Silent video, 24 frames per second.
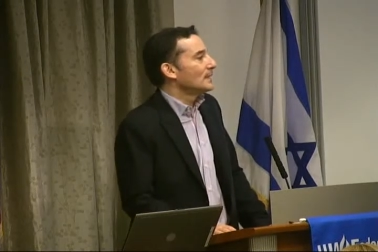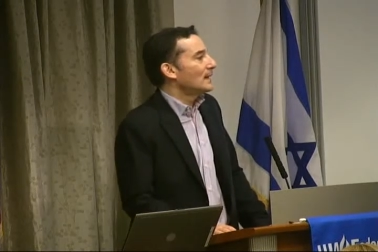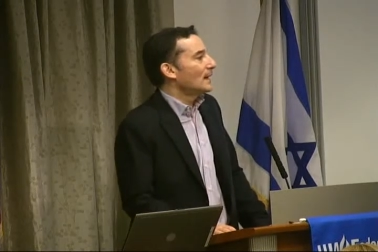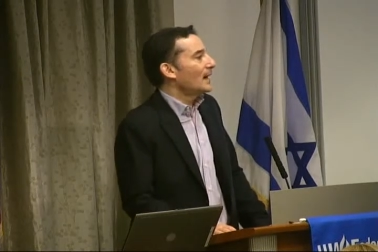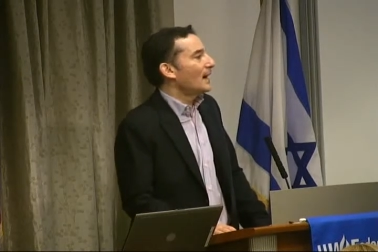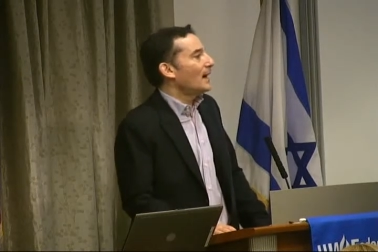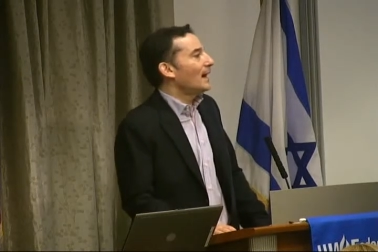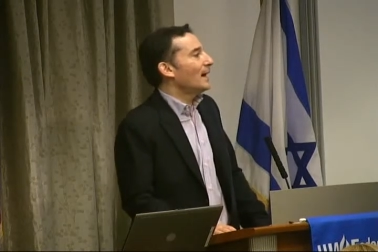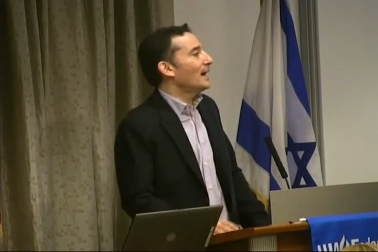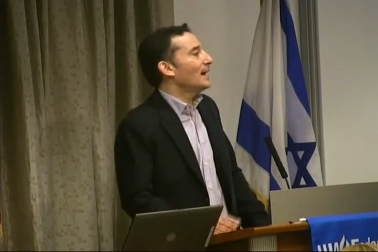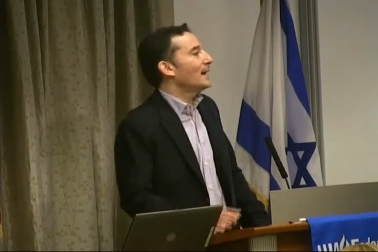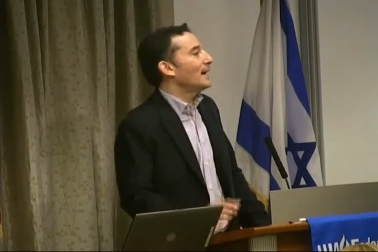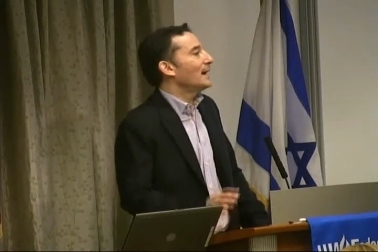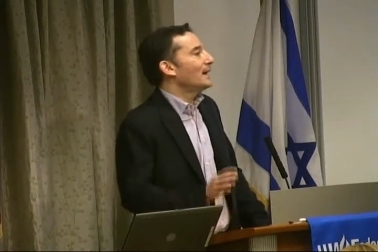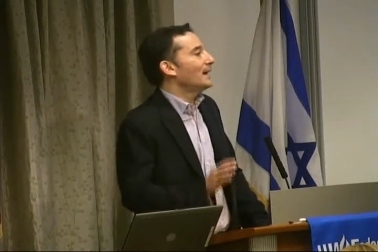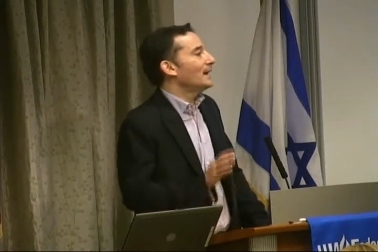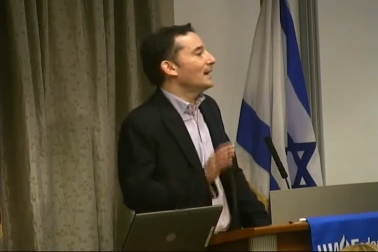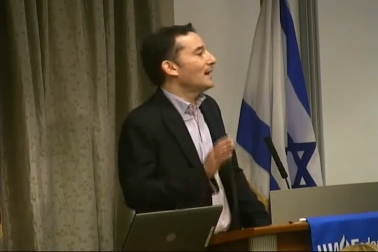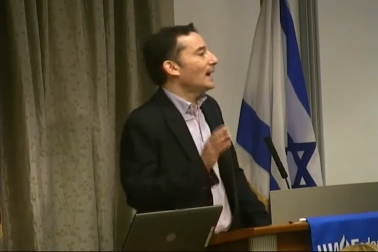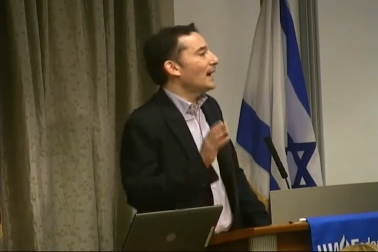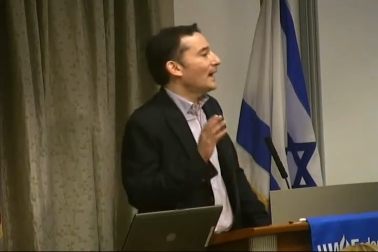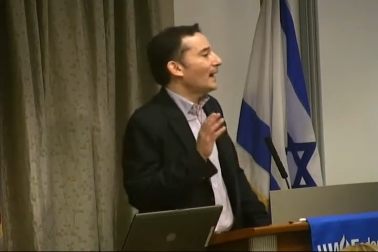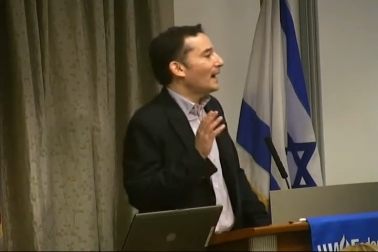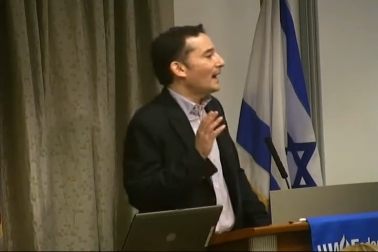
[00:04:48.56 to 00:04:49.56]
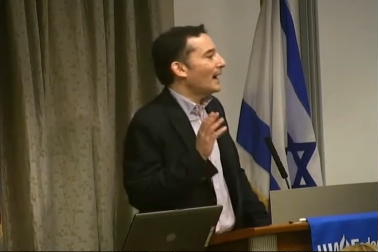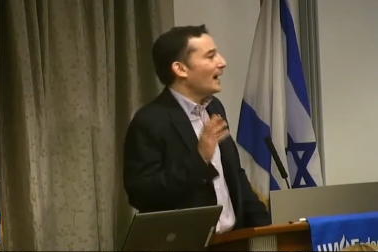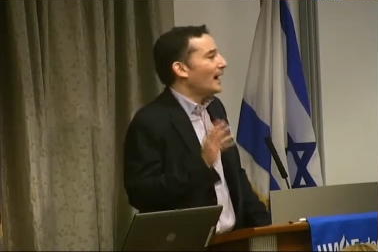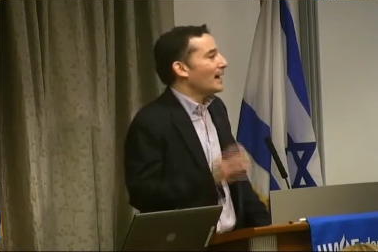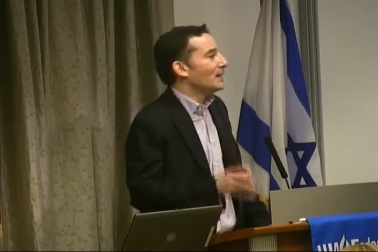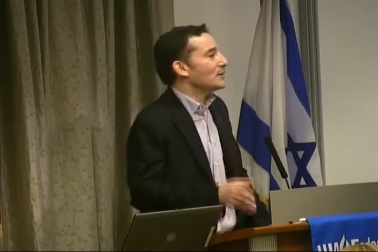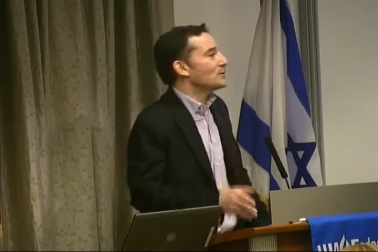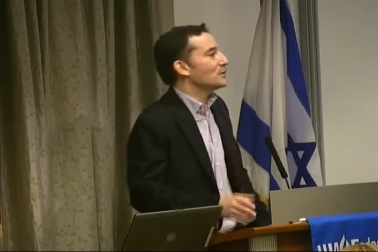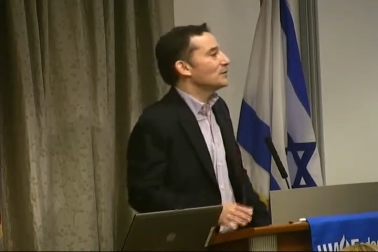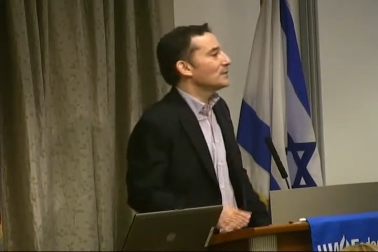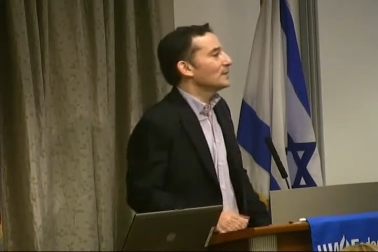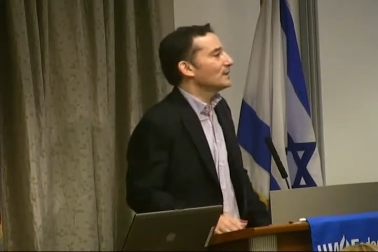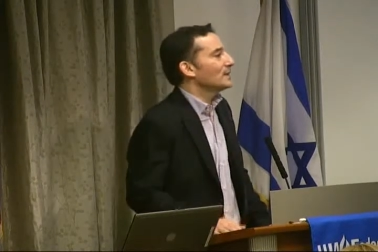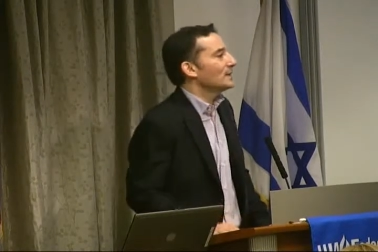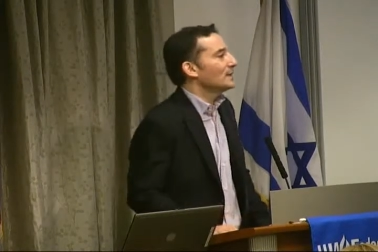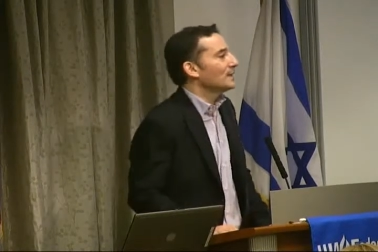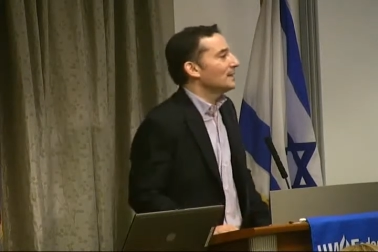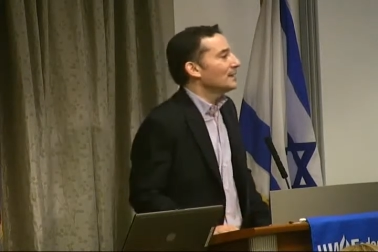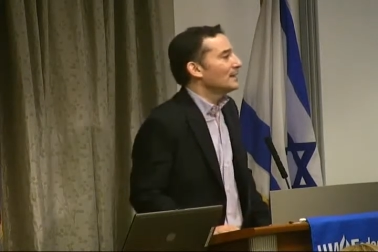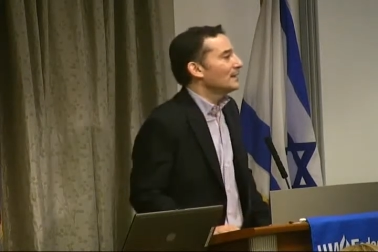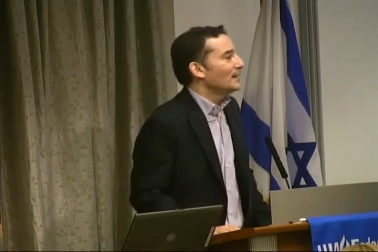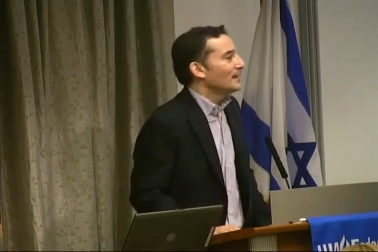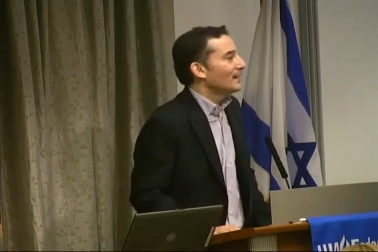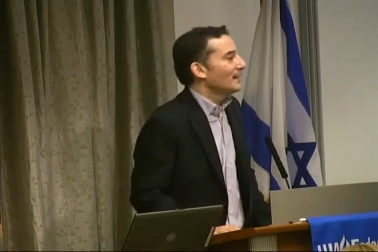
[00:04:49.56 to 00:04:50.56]
I
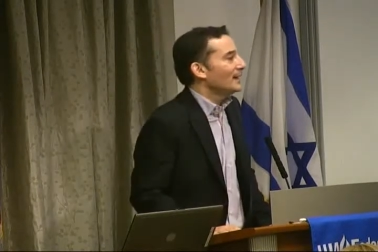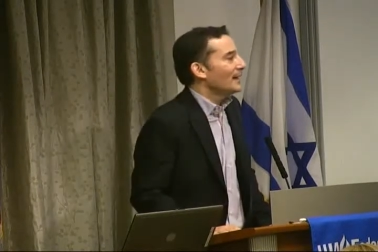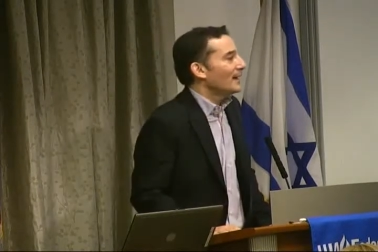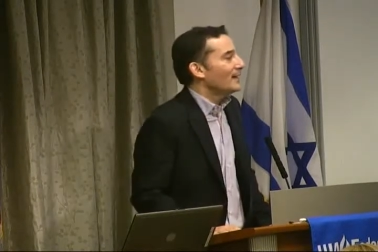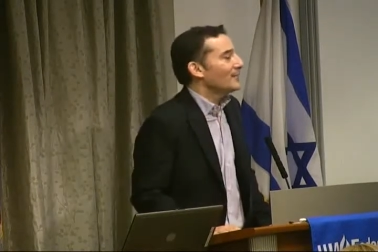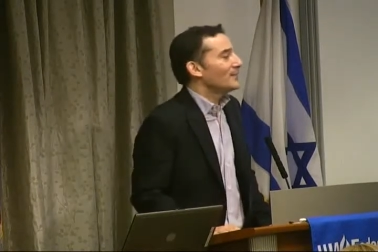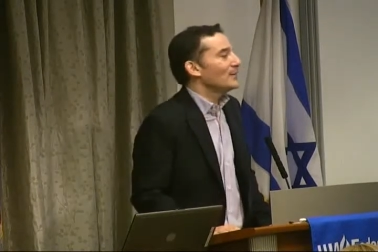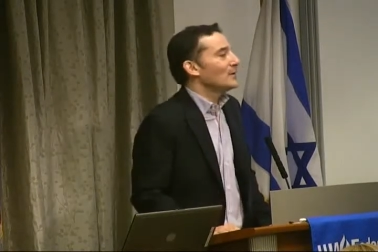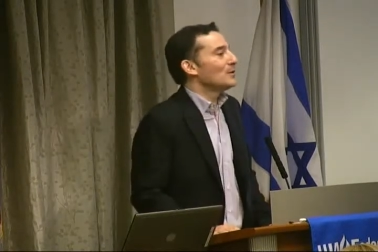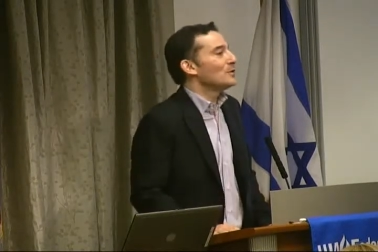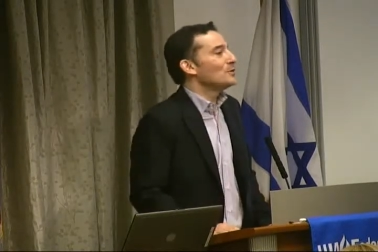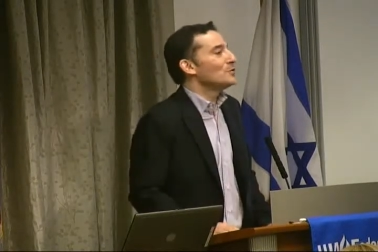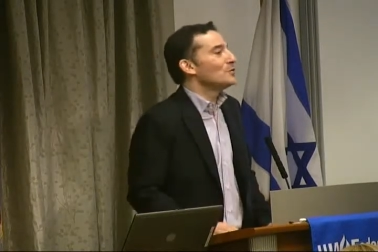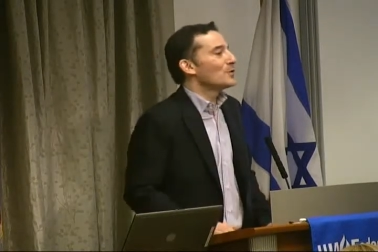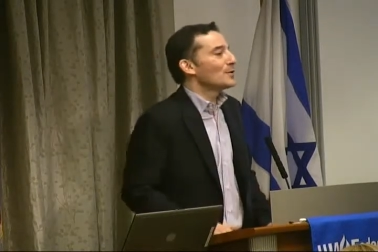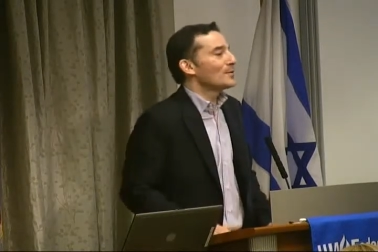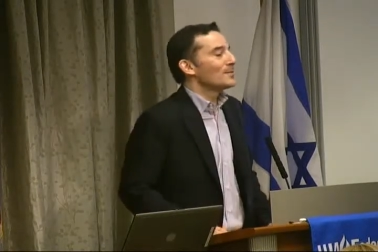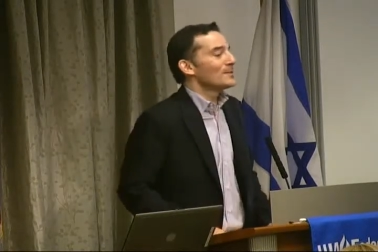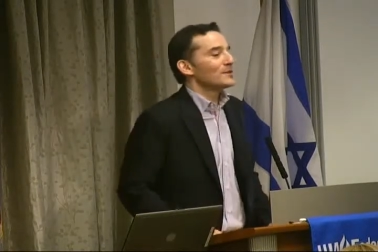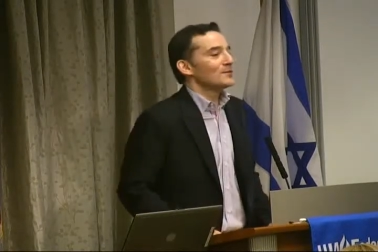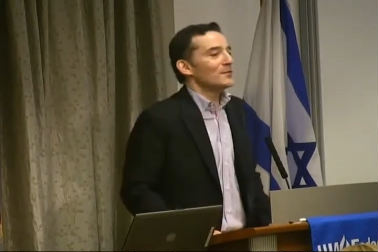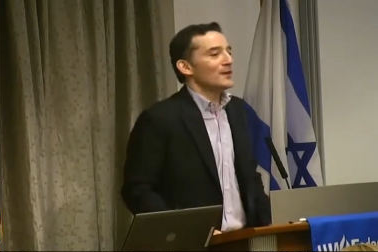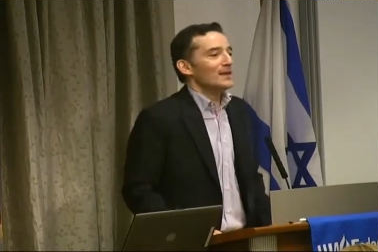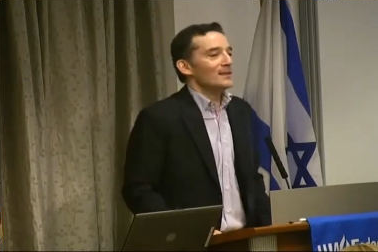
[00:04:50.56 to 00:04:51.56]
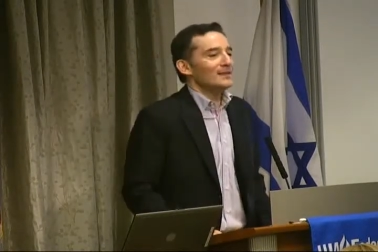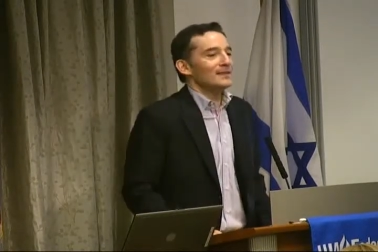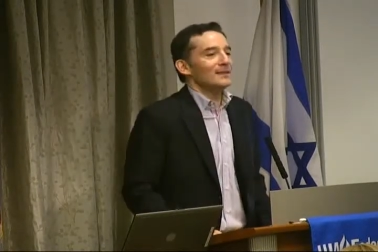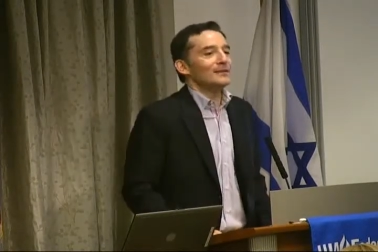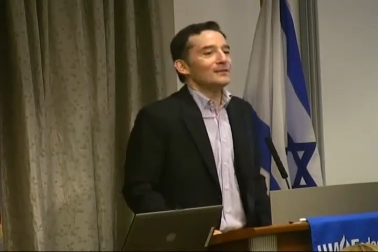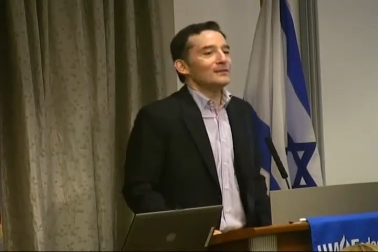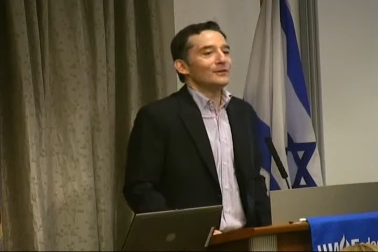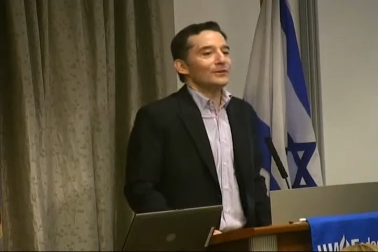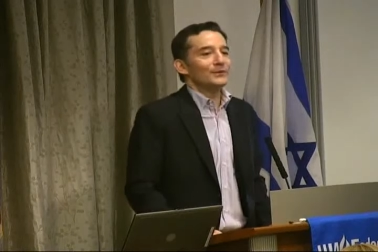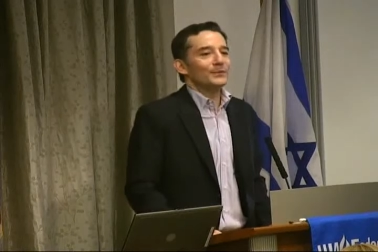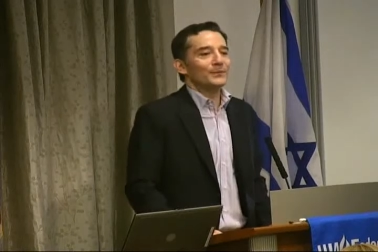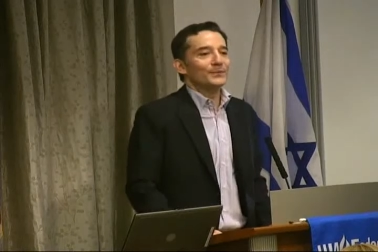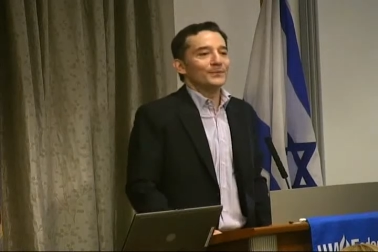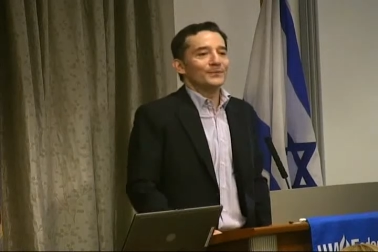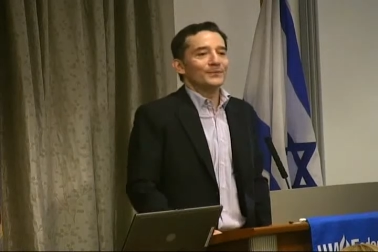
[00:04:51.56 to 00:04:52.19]
actually have enormous faith in you.